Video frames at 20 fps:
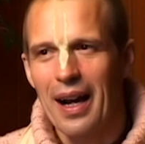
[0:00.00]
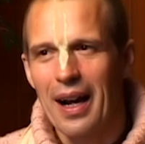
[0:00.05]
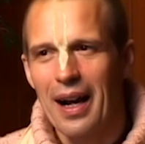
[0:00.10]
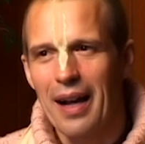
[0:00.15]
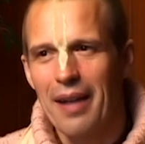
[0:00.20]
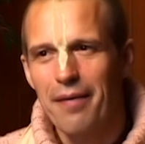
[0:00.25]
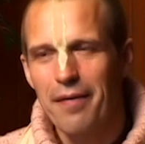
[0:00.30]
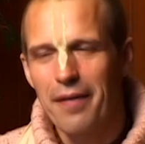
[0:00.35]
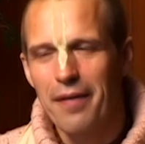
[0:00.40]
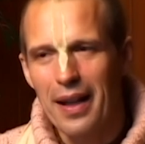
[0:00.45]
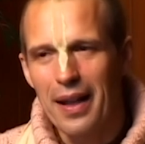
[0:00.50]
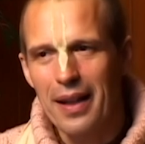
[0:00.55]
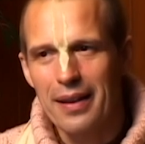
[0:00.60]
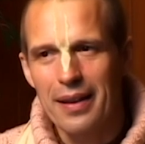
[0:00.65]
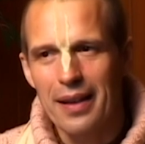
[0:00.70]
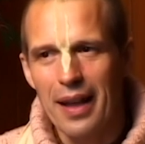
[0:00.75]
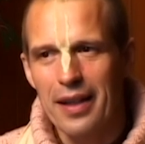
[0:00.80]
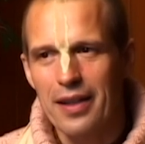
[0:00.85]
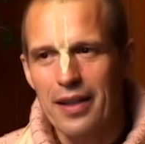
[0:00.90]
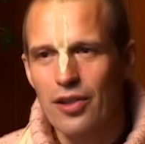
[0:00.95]
I felt
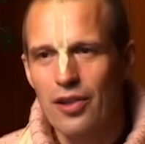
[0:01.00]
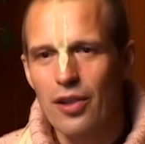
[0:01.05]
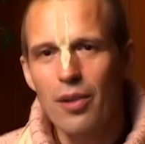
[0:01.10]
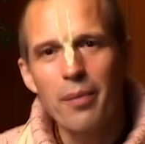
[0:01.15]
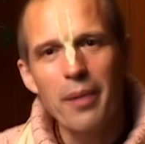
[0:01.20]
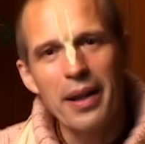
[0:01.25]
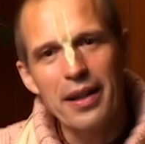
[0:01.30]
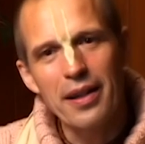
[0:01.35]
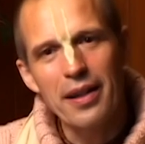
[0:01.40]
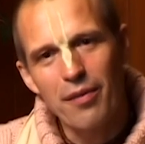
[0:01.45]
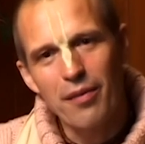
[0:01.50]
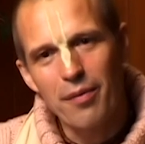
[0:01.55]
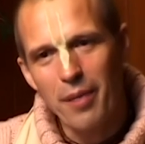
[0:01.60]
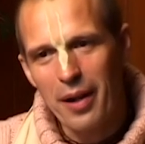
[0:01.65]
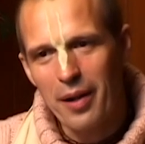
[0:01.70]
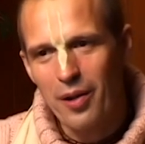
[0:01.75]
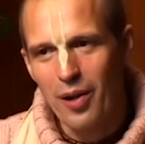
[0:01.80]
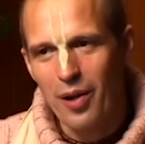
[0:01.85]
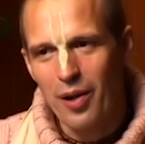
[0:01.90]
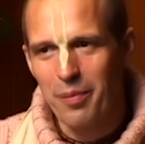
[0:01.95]
like so many of my
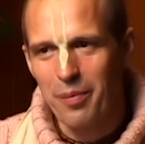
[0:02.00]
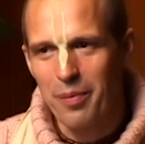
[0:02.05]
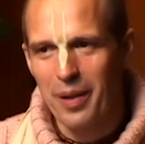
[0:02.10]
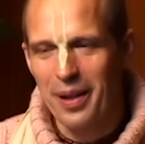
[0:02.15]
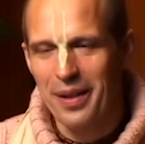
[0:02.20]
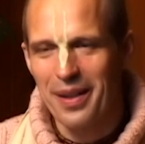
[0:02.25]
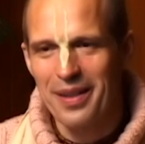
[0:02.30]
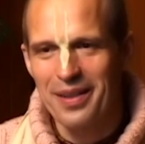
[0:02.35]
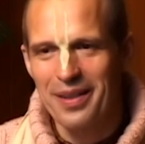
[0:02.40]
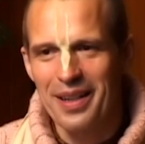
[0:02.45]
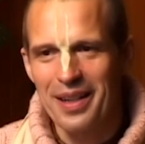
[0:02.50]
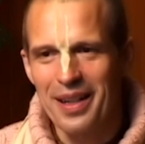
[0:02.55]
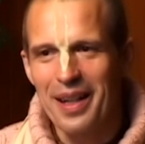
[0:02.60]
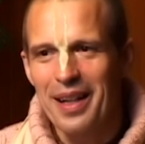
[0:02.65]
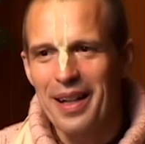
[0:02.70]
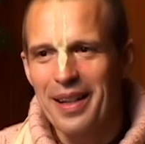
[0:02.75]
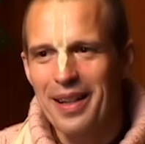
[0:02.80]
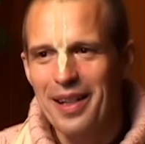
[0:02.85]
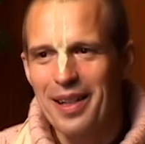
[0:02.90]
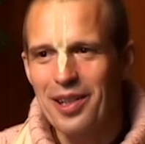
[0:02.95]
God brothers
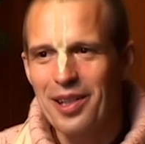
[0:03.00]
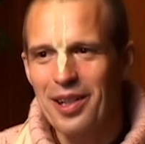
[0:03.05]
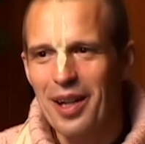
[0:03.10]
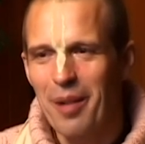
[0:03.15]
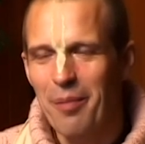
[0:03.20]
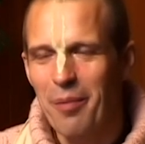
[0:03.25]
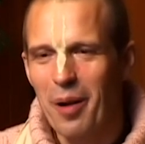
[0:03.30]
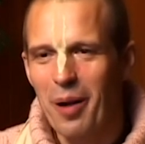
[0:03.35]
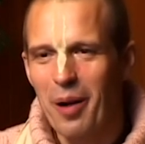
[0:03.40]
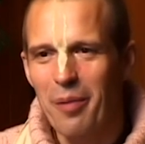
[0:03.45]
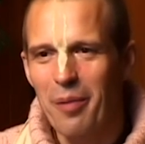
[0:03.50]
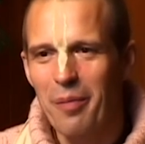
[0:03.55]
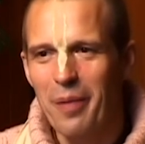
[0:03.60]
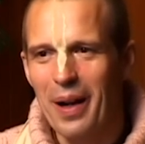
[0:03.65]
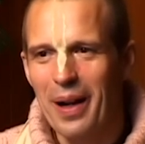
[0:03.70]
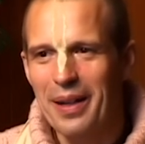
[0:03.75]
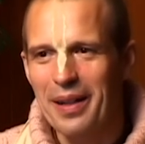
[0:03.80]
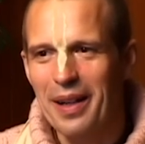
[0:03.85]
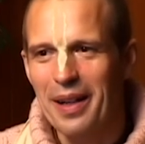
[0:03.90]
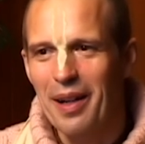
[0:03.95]
that Srila
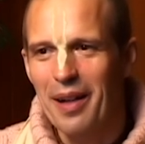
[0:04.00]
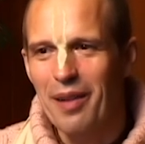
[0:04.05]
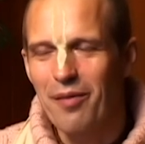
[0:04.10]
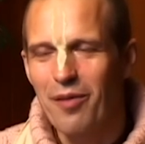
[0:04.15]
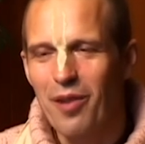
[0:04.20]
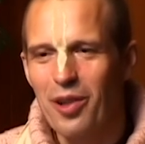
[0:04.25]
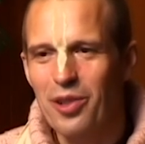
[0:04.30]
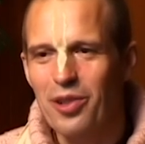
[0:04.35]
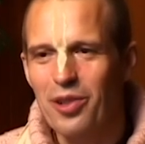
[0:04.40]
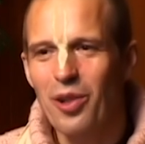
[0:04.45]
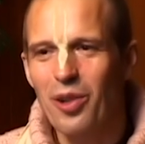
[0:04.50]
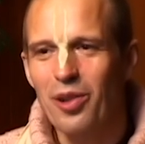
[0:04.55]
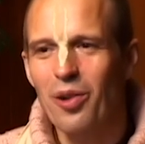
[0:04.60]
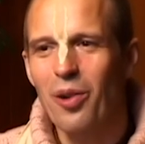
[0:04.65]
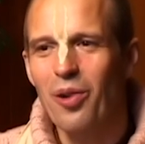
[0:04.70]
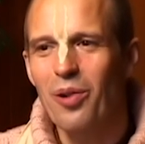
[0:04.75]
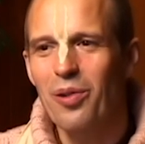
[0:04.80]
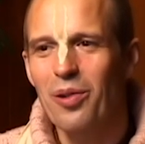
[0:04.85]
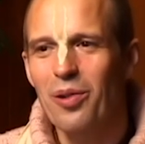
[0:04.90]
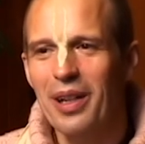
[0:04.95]
Prabhupada was not
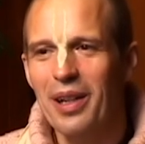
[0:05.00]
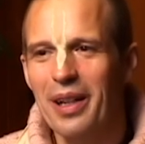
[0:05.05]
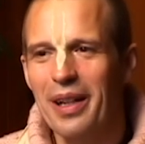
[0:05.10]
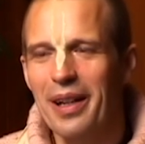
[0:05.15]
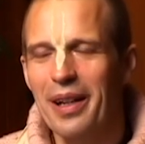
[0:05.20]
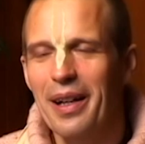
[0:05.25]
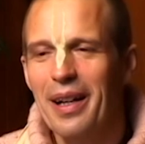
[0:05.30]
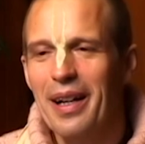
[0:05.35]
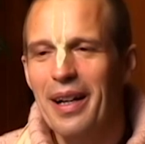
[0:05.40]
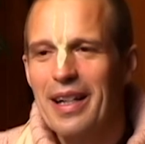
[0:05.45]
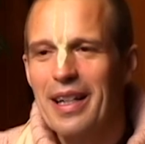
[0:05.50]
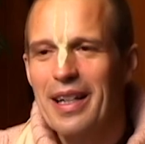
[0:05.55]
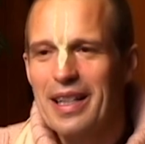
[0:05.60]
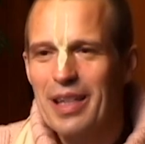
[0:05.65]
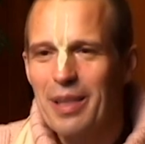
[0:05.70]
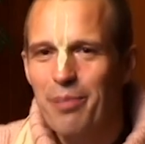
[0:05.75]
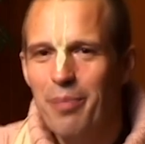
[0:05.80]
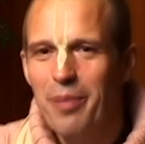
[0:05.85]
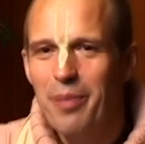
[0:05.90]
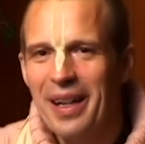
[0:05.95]
only
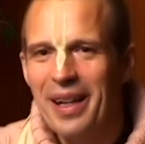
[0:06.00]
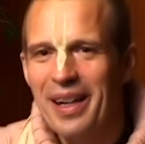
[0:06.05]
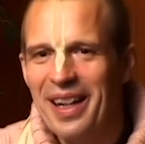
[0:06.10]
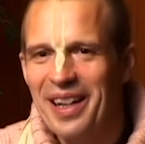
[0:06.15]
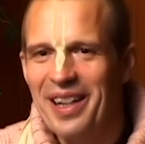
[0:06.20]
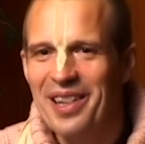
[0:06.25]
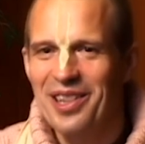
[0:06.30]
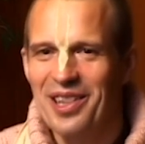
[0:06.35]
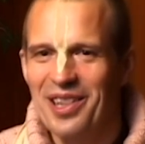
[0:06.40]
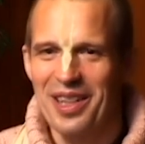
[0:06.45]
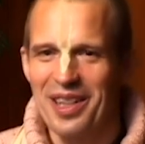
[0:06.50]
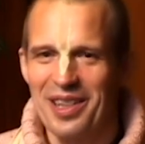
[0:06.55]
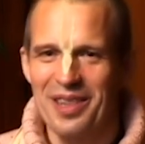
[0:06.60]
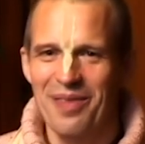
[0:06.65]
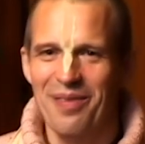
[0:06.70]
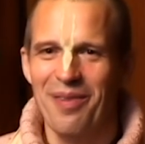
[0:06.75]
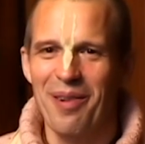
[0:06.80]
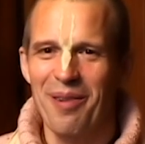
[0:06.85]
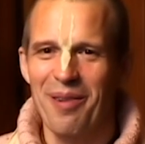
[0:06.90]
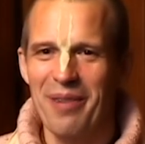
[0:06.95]
speaking just
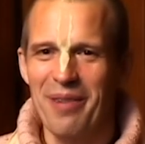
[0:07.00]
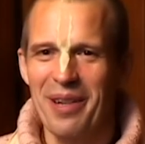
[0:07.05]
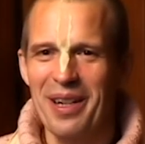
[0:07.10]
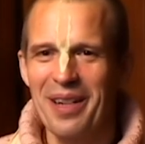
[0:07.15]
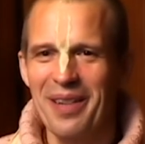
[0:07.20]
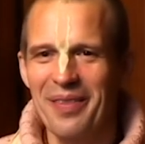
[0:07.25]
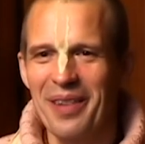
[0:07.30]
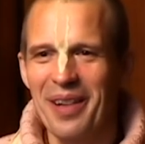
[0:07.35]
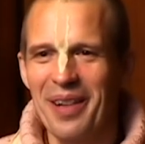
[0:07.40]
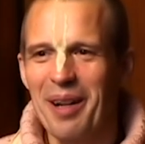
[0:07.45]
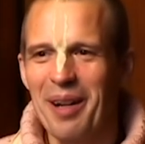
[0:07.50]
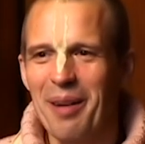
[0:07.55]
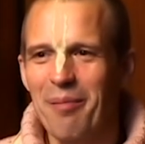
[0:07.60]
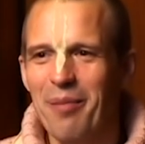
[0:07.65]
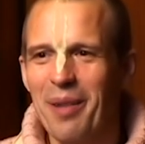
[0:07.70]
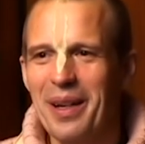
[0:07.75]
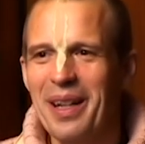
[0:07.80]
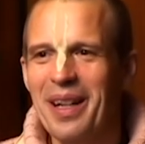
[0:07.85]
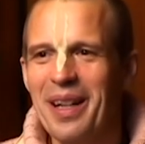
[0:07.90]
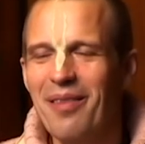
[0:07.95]
for me,
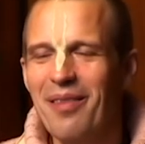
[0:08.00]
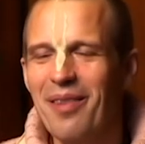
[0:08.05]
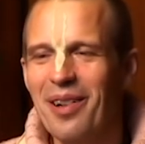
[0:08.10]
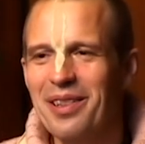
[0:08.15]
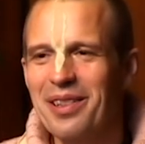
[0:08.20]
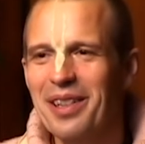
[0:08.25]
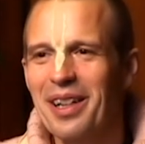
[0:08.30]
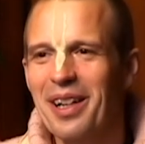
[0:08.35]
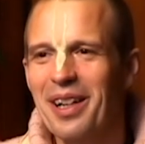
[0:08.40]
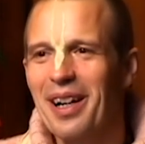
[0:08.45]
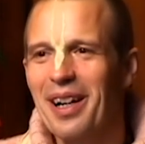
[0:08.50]
but he was